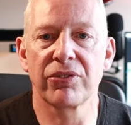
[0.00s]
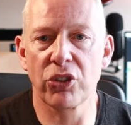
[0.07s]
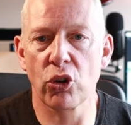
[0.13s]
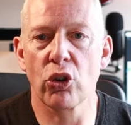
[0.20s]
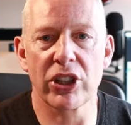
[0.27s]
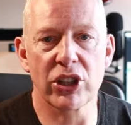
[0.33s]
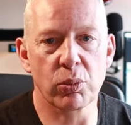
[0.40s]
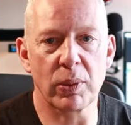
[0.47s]

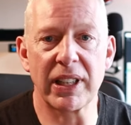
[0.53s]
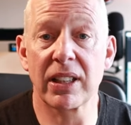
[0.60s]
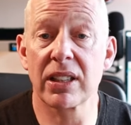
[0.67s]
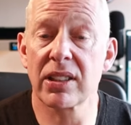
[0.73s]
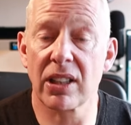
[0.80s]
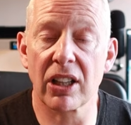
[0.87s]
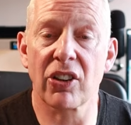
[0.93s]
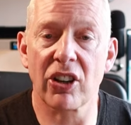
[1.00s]
for this week
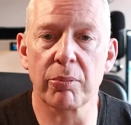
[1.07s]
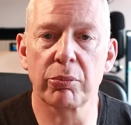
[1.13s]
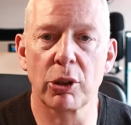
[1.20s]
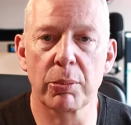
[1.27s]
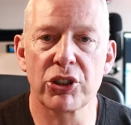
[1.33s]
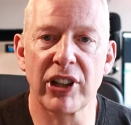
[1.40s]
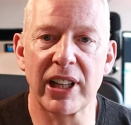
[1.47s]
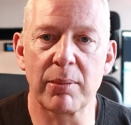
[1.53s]
until I got a
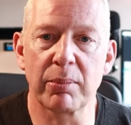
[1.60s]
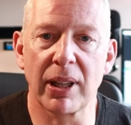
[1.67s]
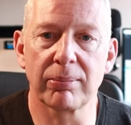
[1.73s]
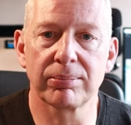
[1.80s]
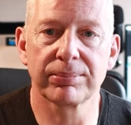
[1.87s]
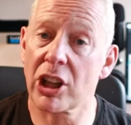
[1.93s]
proper training plan.